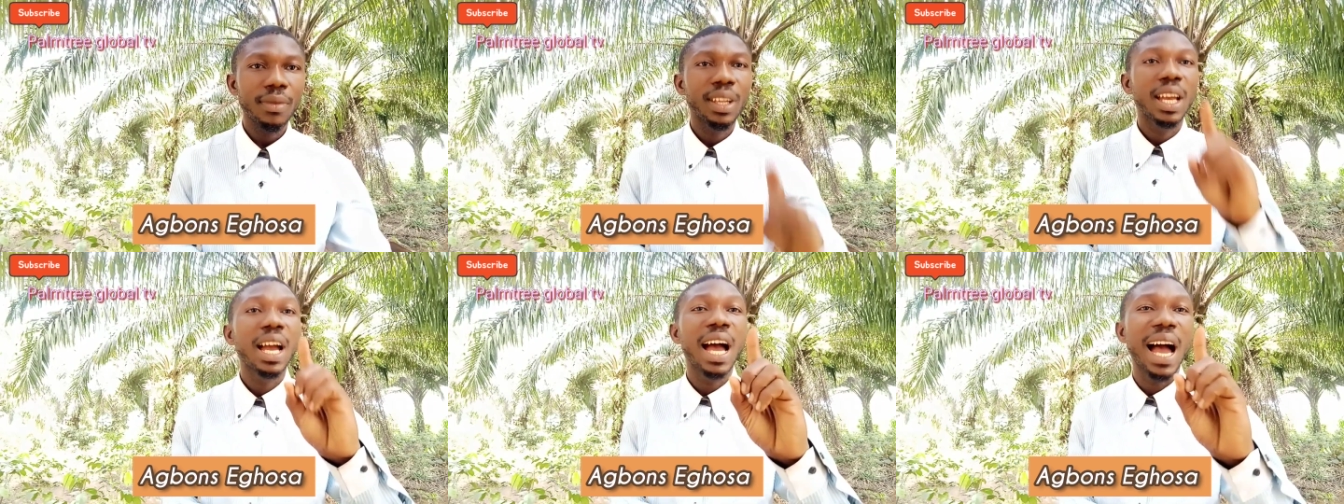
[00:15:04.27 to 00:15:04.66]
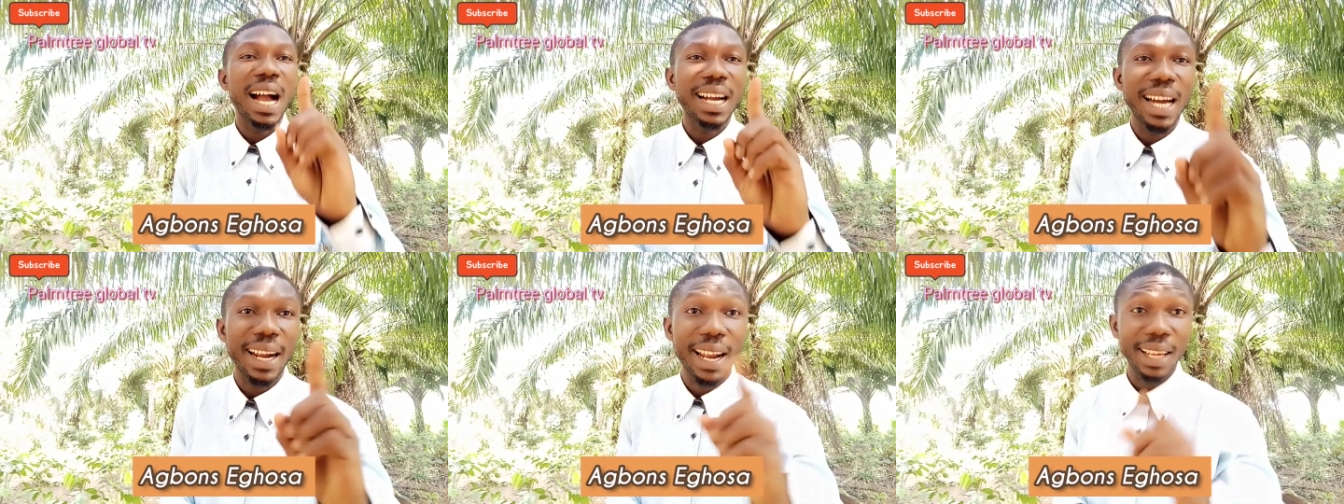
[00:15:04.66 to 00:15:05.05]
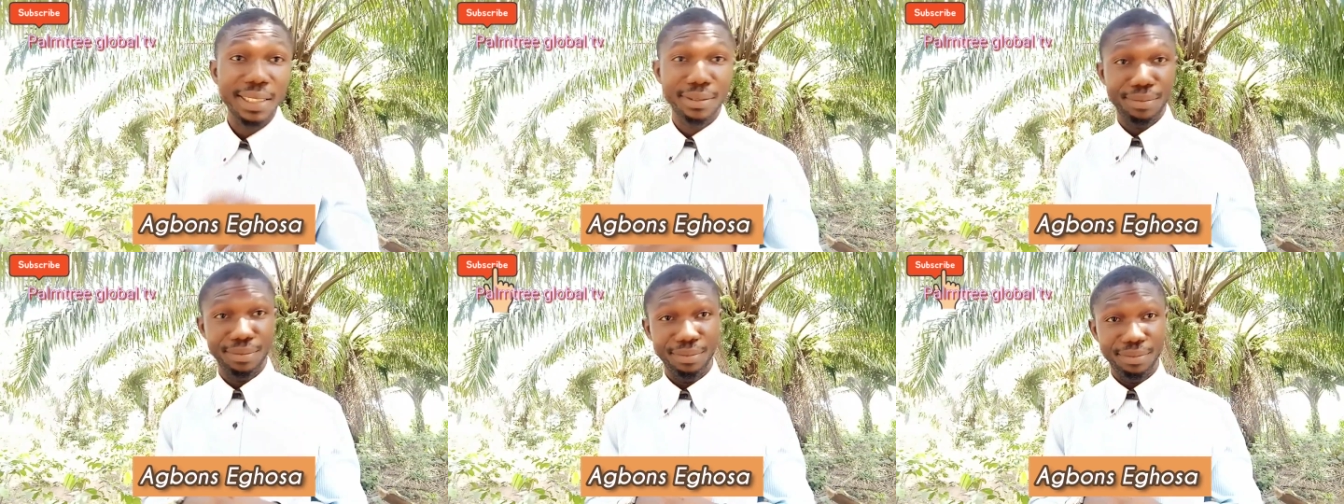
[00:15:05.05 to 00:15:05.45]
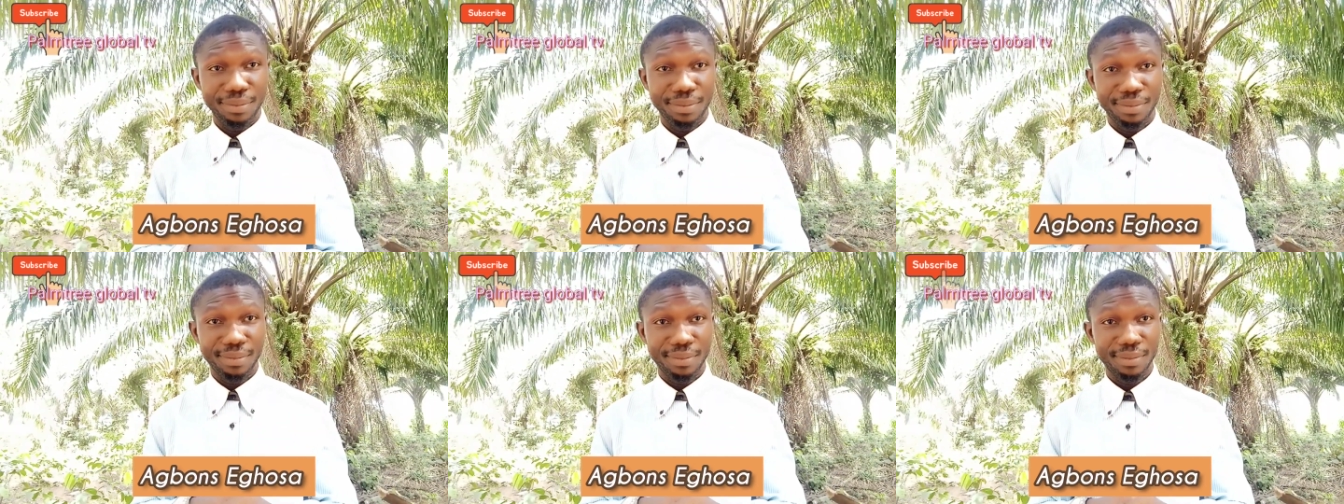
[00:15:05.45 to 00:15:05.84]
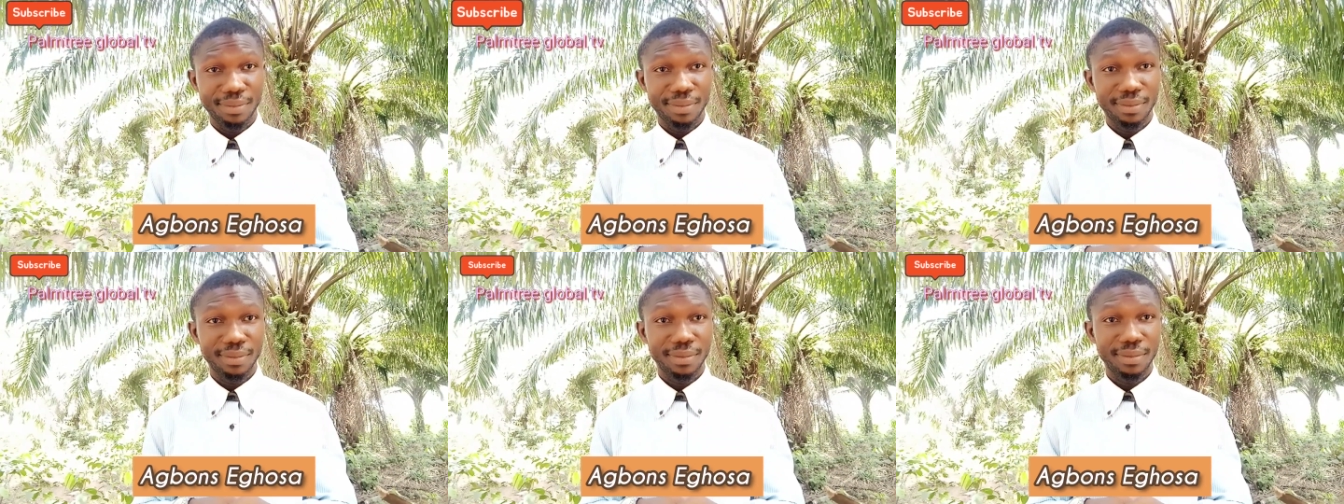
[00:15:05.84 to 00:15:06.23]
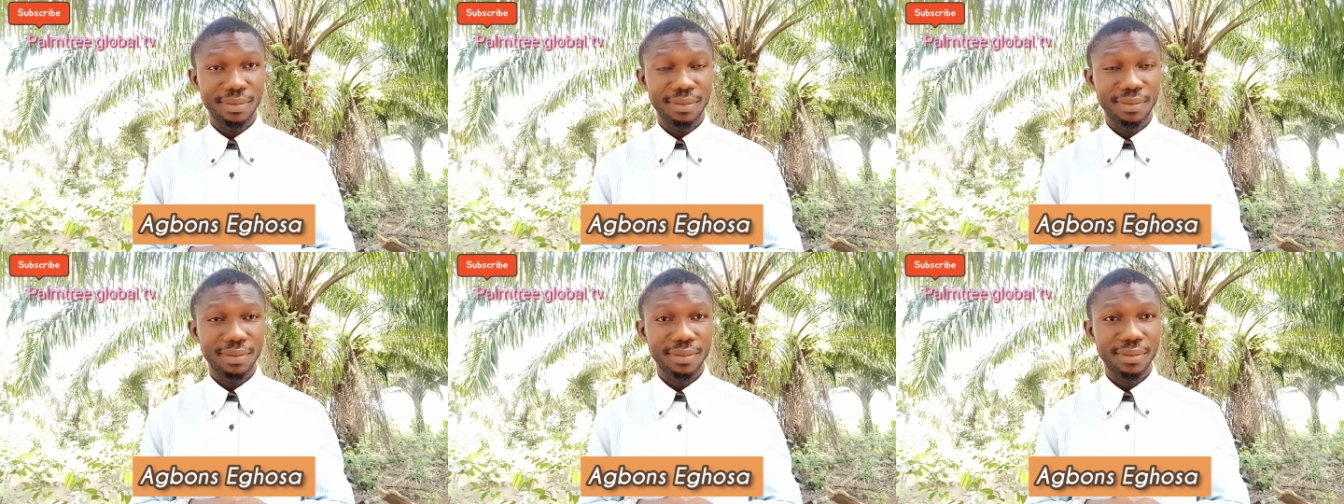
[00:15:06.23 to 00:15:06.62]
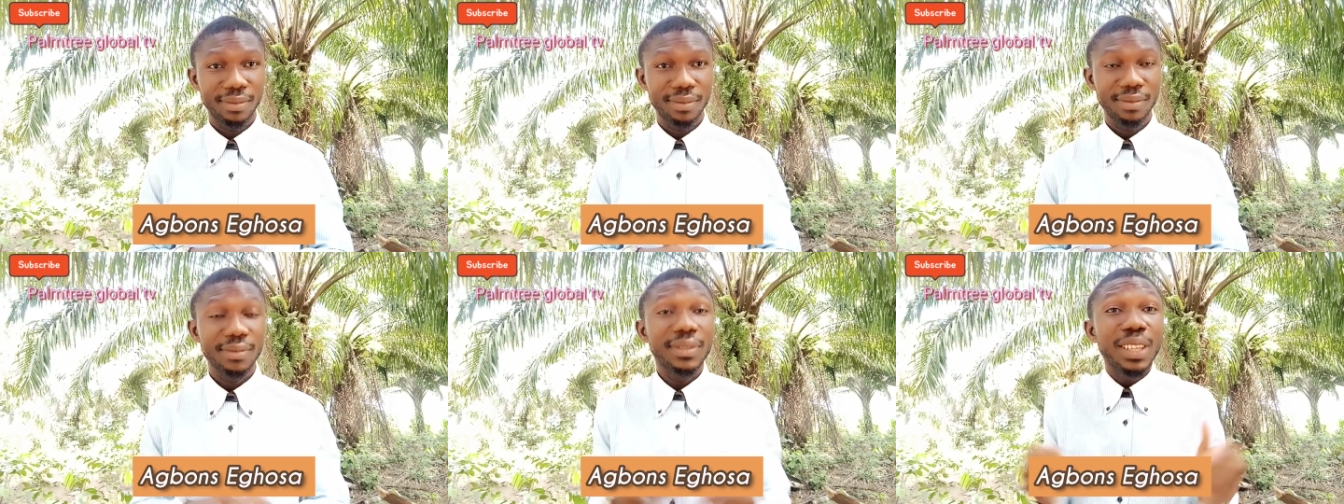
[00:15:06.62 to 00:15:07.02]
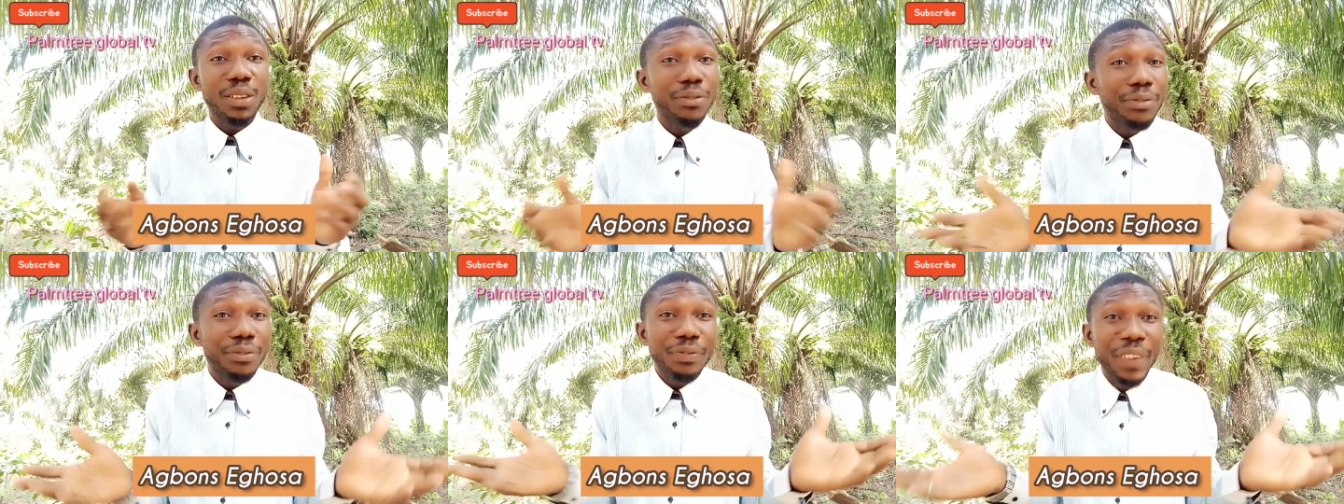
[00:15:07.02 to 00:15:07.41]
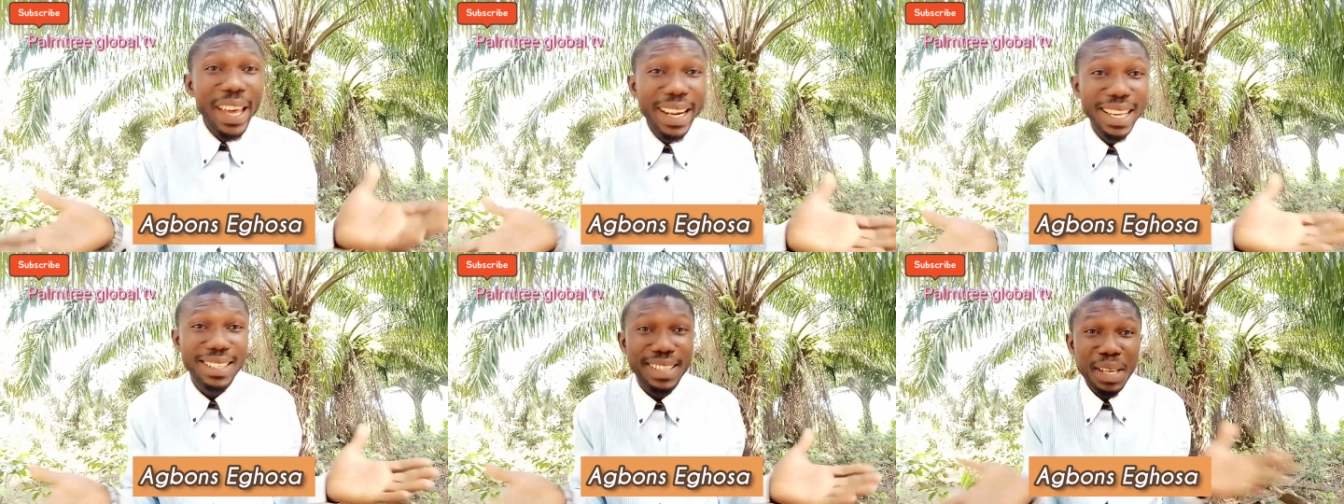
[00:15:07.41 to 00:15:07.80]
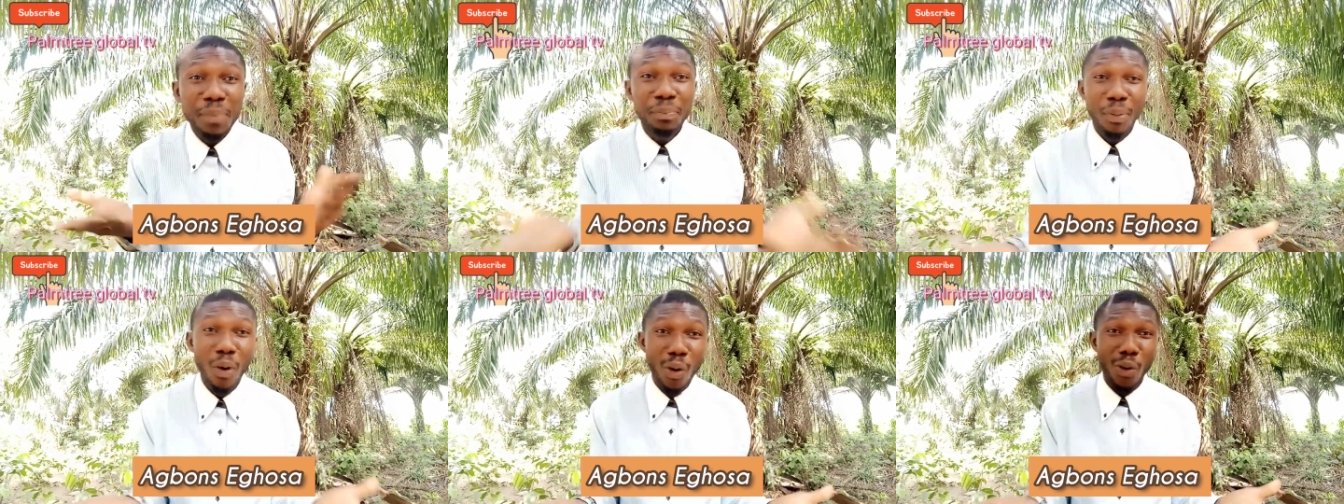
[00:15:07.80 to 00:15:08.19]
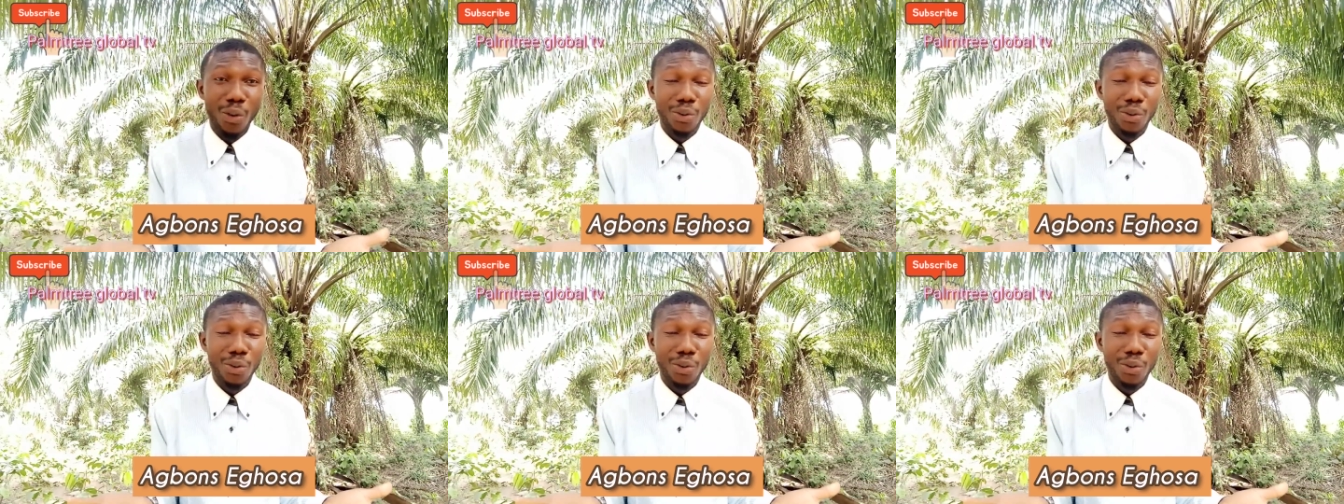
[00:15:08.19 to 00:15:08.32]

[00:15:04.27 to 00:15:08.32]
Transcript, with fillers: uh, bungalow completed, the other one is self-contained into three,